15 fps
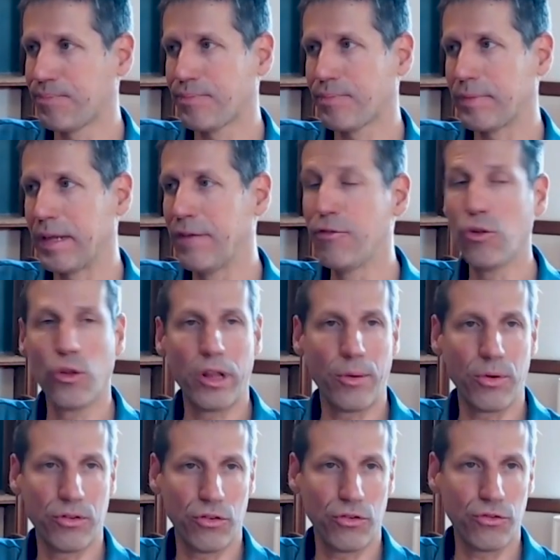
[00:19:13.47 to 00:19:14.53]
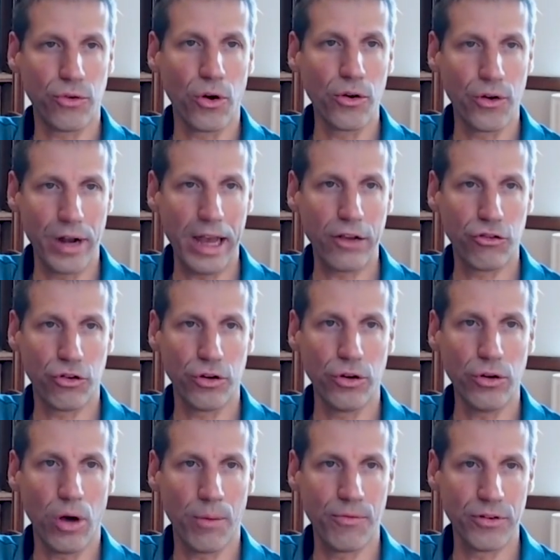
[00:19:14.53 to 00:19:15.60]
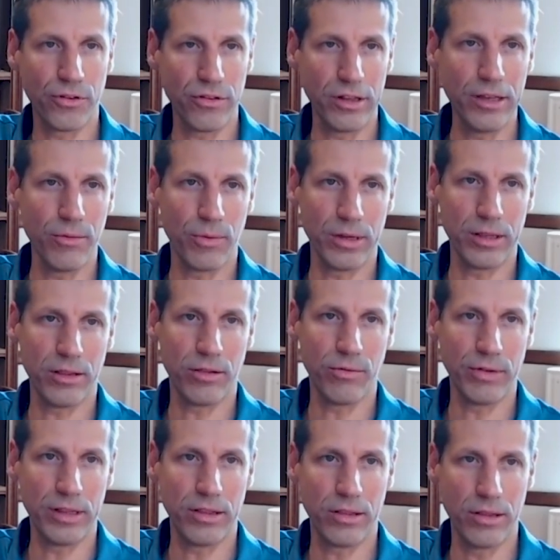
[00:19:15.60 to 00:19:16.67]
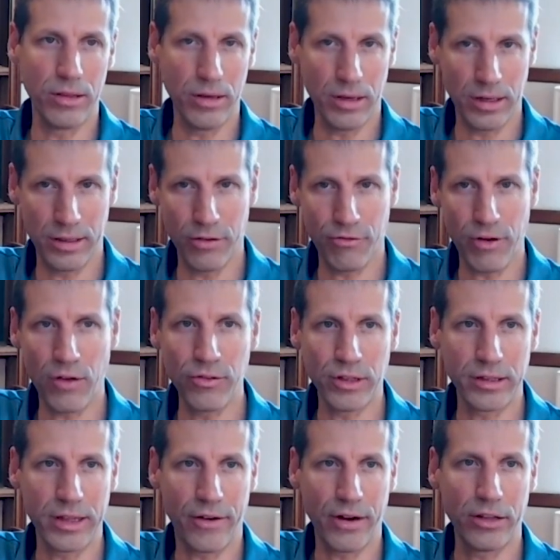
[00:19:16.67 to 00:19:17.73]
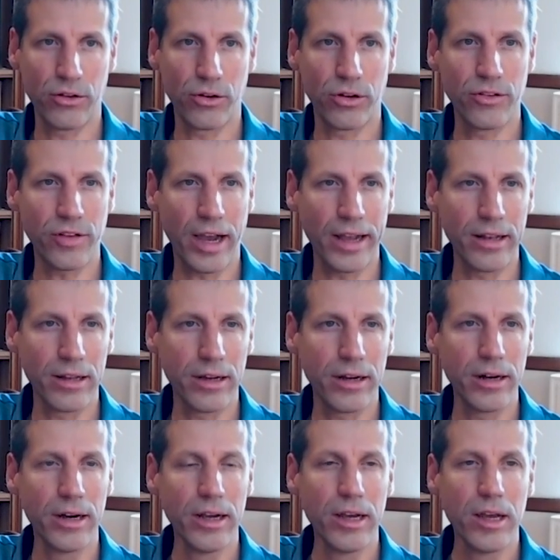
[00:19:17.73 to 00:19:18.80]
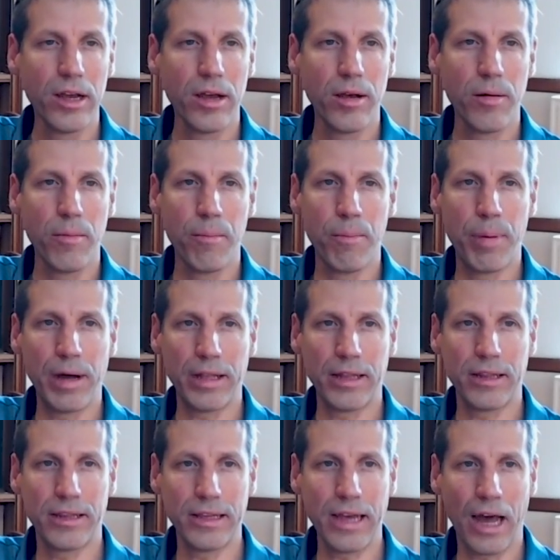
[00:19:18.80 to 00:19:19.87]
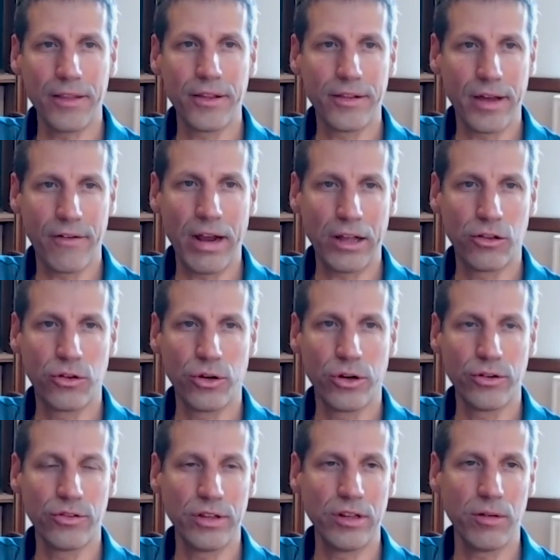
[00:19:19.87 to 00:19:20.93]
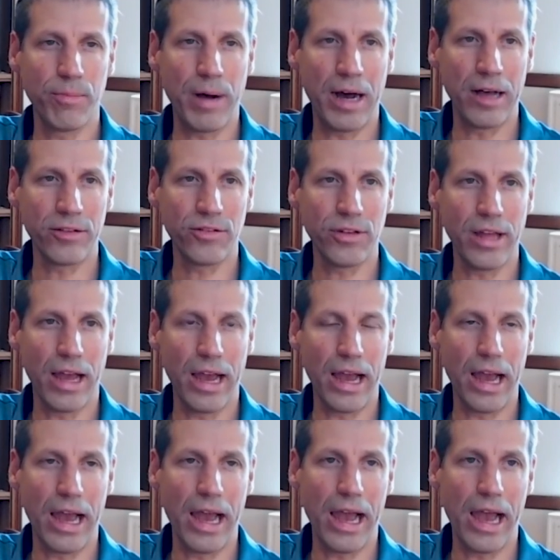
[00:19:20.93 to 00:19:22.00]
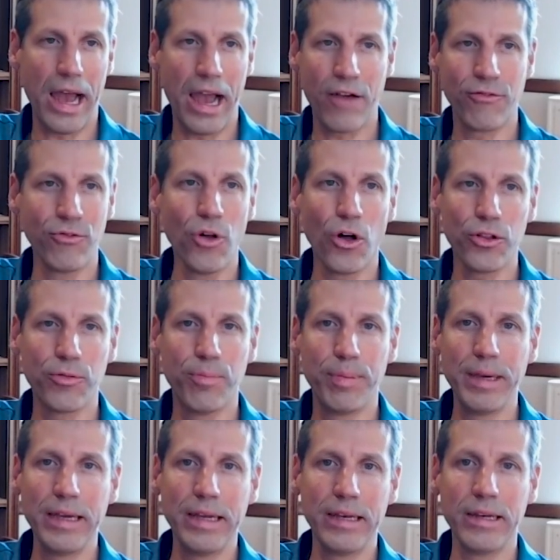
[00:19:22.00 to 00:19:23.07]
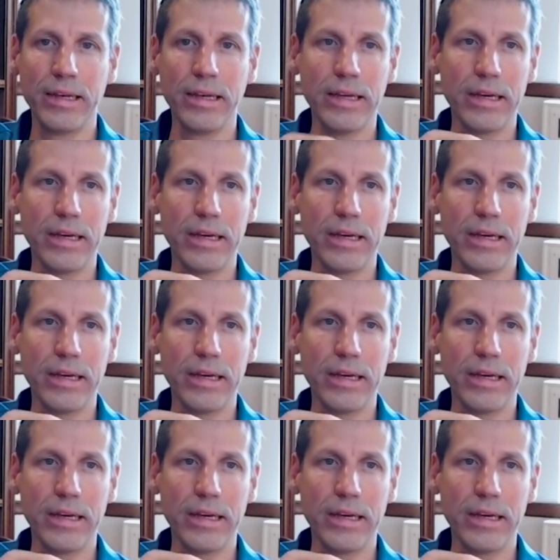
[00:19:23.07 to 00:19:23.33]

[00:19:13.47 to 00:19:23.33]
even though there was a strong connection, obviously, with the founding director Zeidler. But the other directors in the past have not been